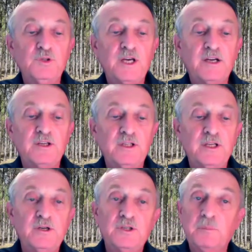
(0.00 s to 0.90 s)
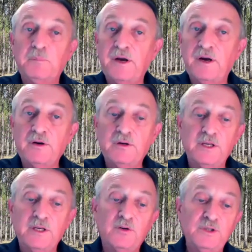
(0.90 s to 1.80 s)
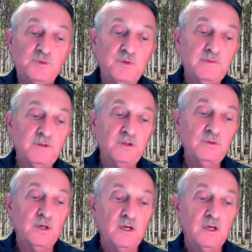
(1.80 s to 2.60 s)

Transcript: calculator to compare increased revenue